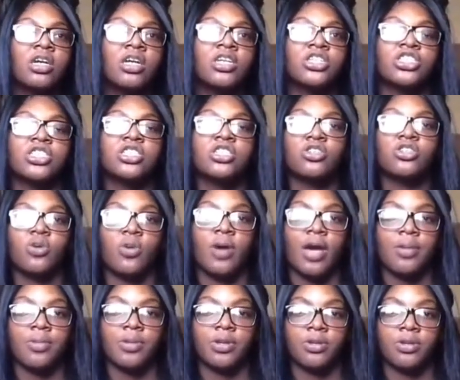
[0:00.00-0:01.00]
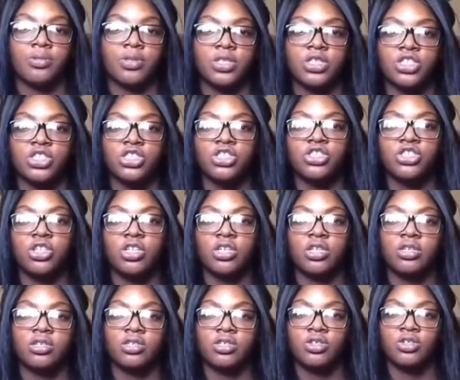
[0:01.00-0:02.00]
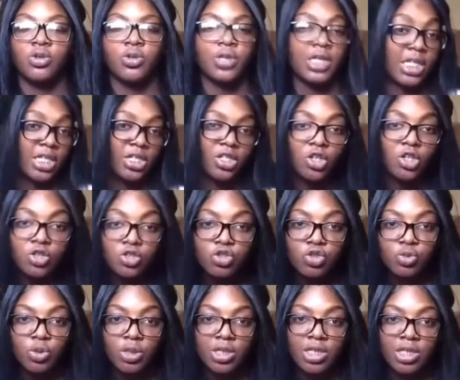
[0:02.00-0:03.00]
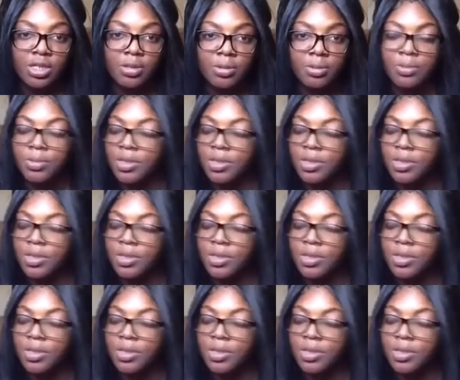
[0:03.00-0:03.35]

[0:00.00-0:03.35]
didn't know what happened to him because she started, you know, getting close with him.